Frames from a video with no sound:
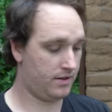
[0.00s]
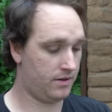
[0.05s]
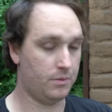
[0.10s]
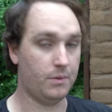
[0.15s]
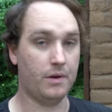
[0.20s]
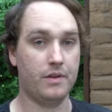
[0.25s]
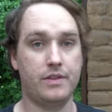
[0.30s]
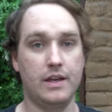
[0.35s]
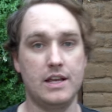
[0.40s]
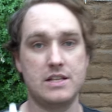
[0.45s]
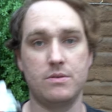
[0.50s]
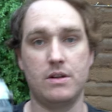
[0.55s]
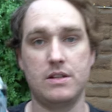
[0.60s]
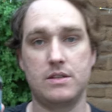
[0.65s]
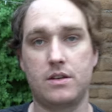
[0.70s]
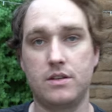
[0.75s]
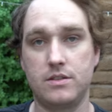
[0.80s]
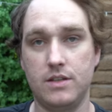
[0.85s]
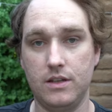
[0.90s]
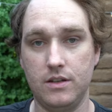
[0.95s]
with these
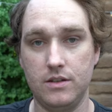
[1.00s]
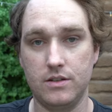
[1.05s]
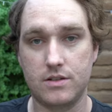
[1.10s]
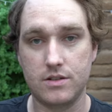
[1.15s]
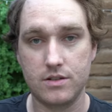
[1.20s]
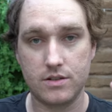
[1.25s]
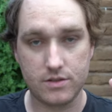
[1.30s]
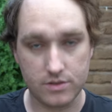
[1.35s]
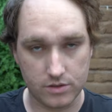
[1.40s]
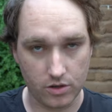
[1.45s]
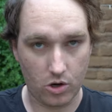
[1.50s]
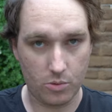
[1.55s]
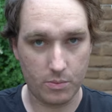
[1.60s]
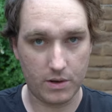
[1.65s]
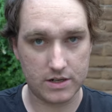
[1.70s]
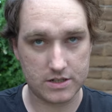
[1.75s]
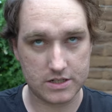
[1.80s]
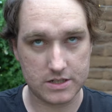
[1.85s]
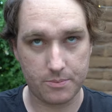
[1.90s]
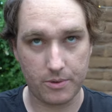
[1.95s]
ones because I used so
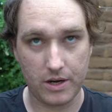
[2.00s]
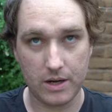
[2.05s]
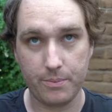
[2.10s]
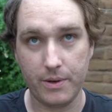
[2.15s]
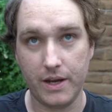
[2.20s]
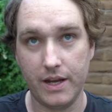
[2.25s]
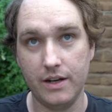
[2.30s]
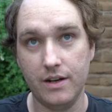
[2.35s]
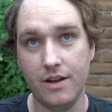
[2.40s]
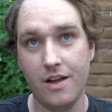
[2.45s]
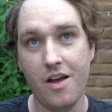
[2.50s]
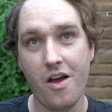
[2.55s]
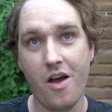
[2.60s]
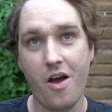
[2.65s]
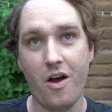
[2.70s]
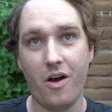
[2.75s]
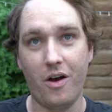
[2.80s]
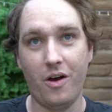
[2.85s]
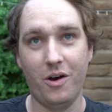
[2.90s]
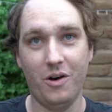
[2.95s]
much spray paint
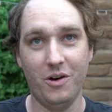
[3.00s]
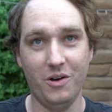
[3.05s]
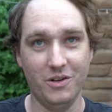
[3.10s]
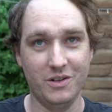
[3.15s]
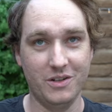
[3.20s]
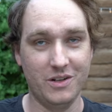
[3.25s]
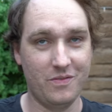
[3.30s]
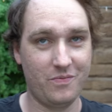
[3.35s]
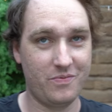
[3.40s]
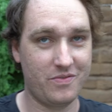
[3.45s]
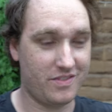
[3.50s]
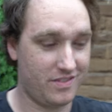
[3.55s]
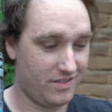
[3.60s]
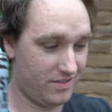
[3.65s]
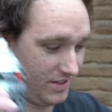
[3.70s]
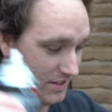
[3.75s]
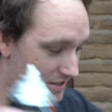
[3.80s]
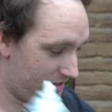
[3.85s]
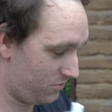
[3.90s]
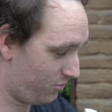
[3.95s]
on
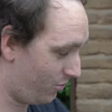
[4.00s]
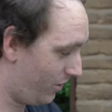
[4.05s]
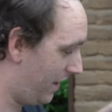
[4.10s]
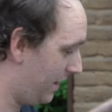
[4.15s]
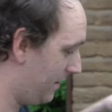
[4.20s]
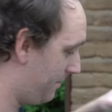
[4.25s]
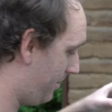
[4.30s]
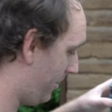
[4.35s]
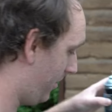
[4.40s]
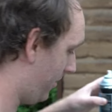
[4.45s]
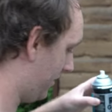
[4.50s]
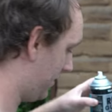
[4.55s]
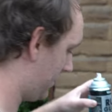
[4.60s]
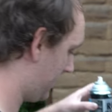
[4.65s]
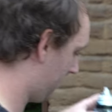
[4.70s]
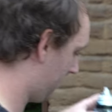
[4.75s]
this white pod.